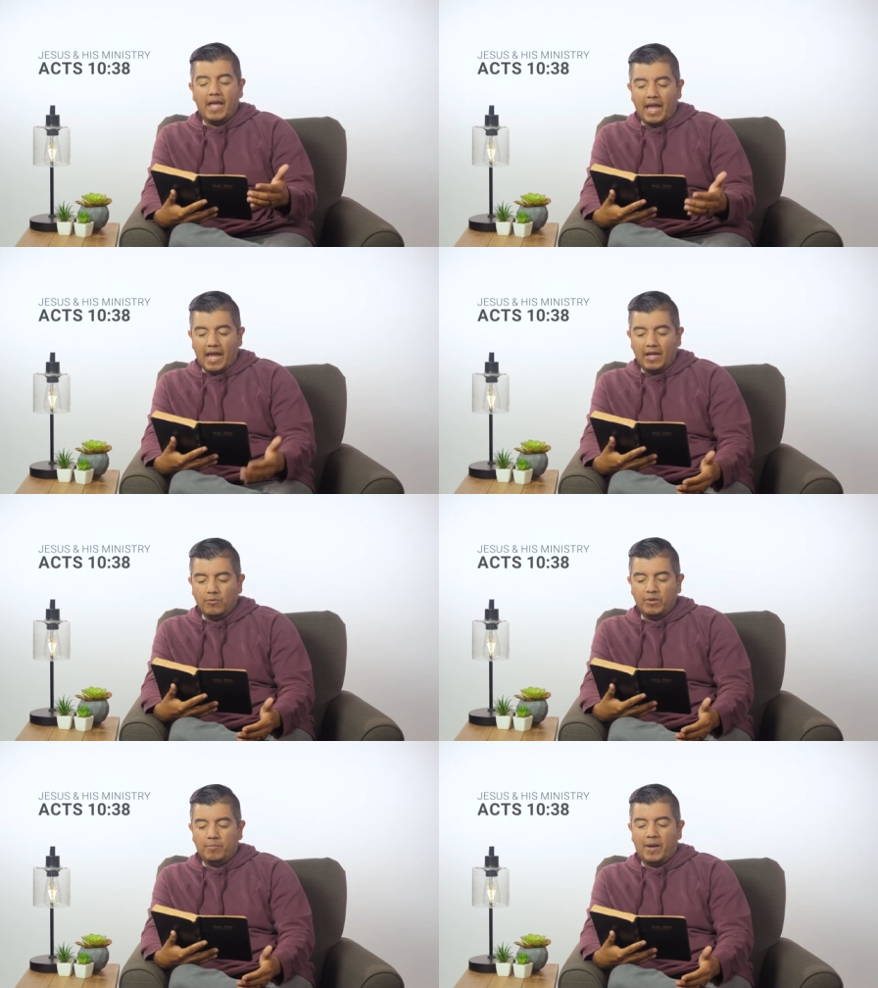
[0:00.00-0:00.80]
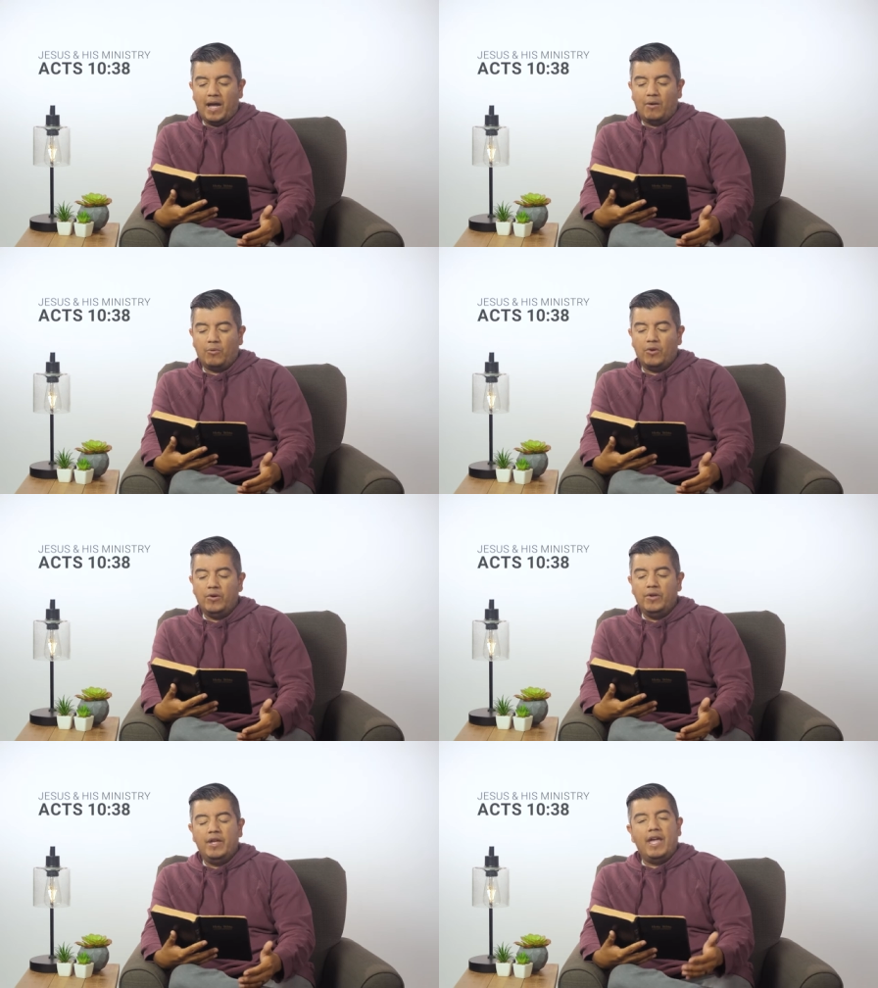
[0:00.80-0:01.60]
and with
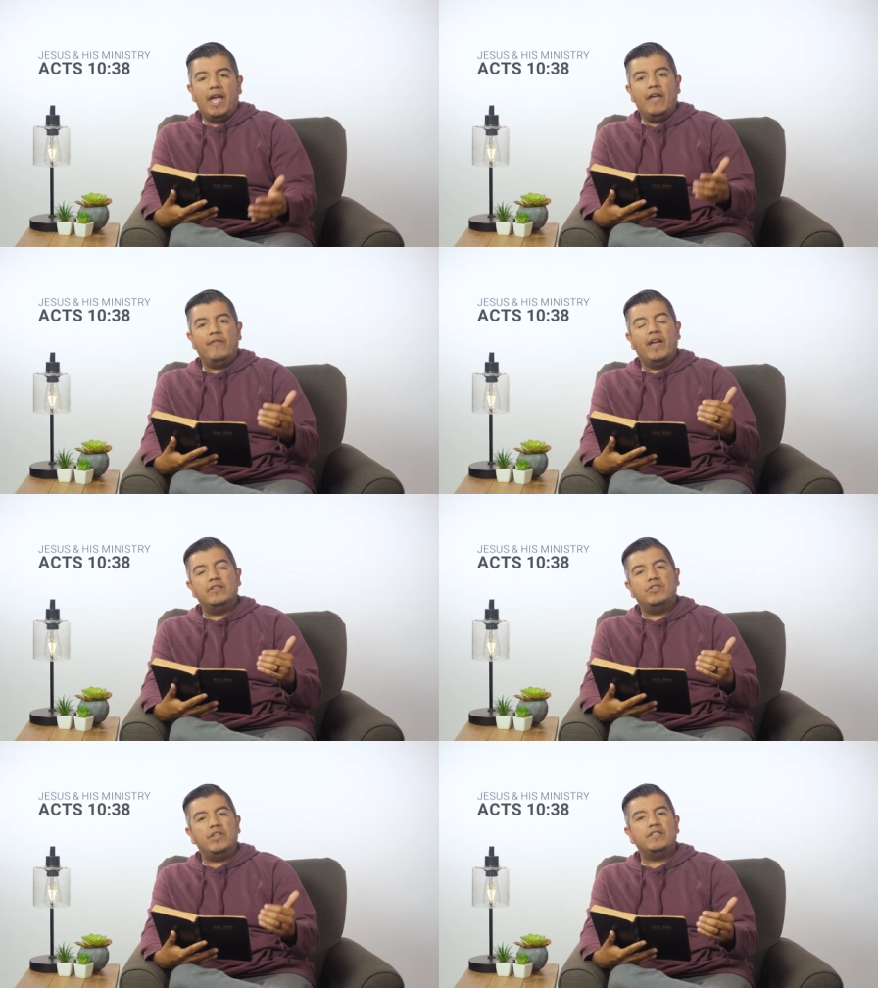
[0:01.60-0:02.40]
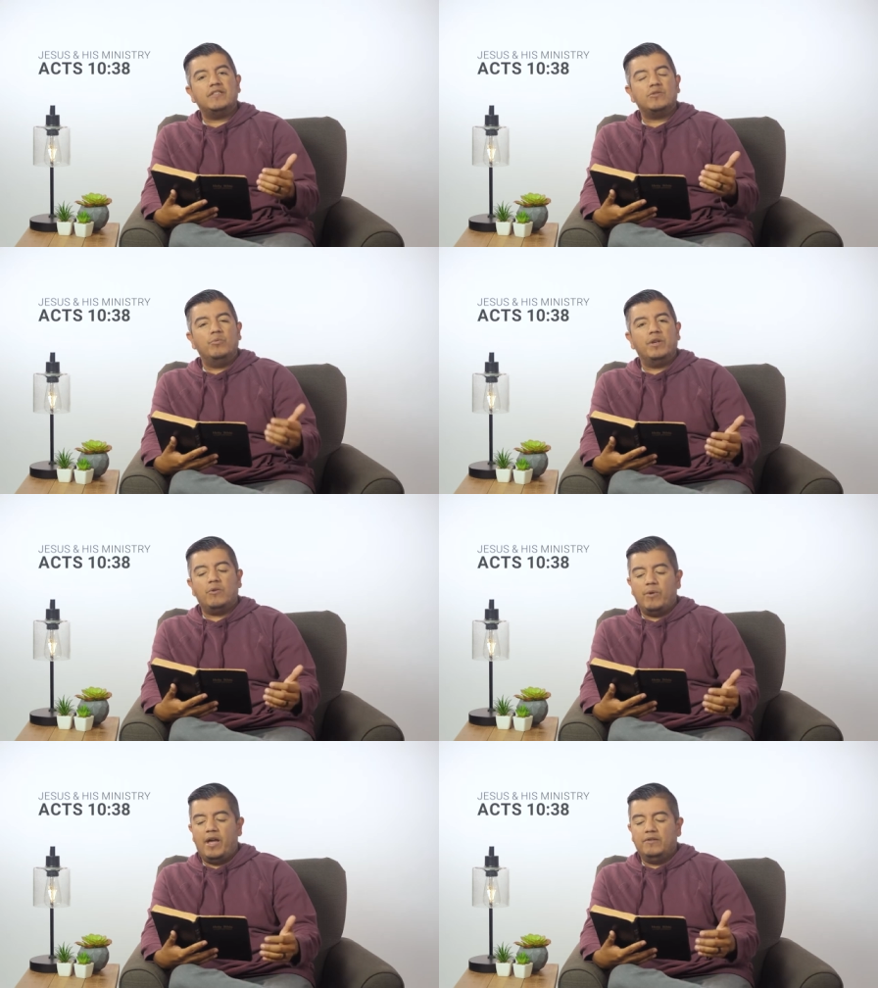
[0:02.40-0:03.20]
power, and that Jesus went
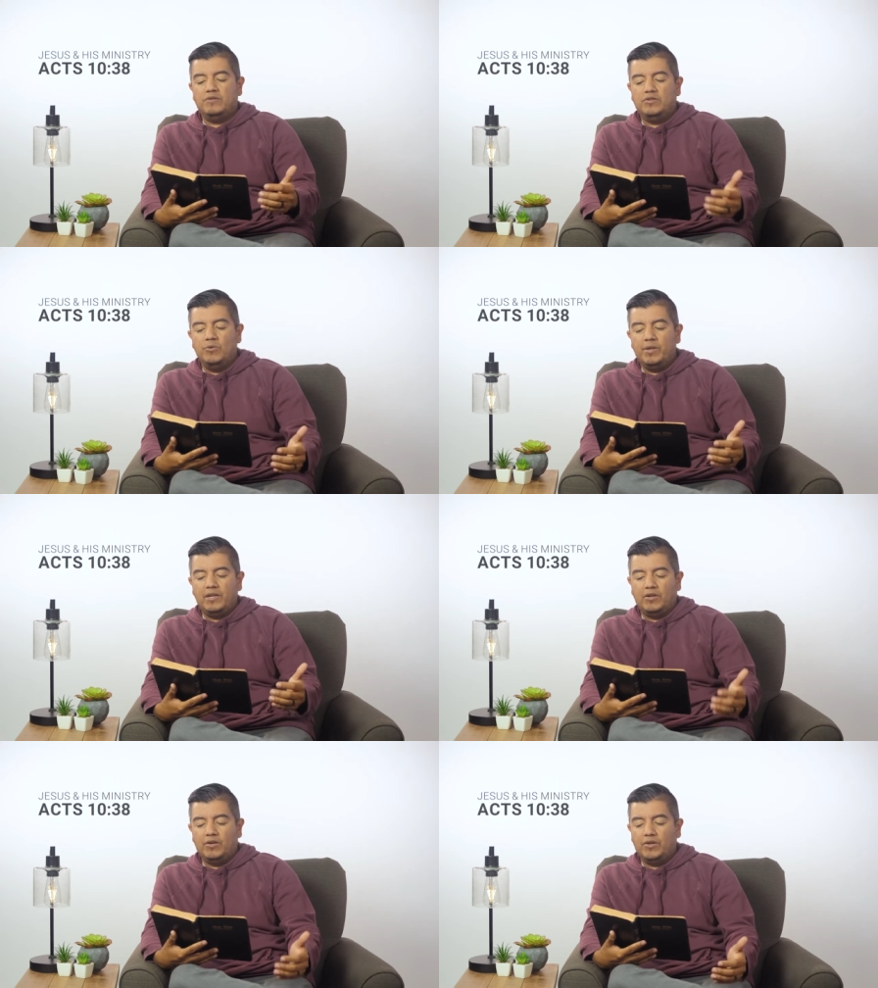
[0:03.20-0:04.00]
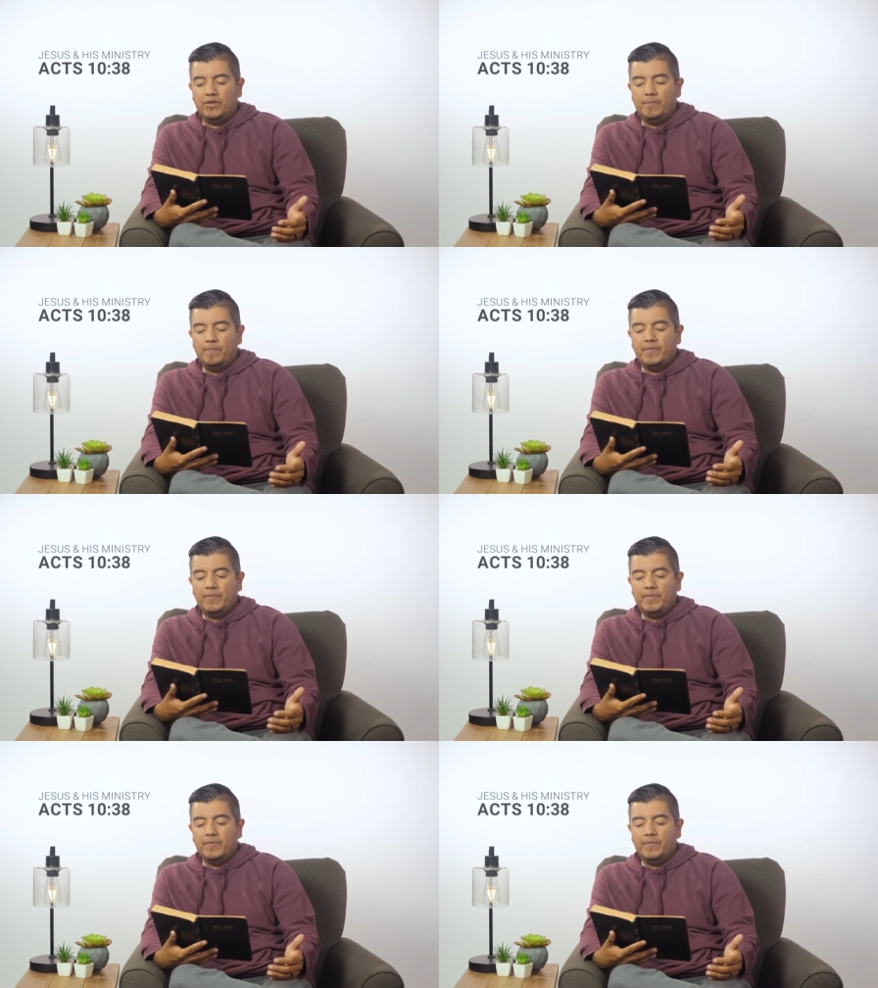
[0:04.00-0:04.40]
around doing good,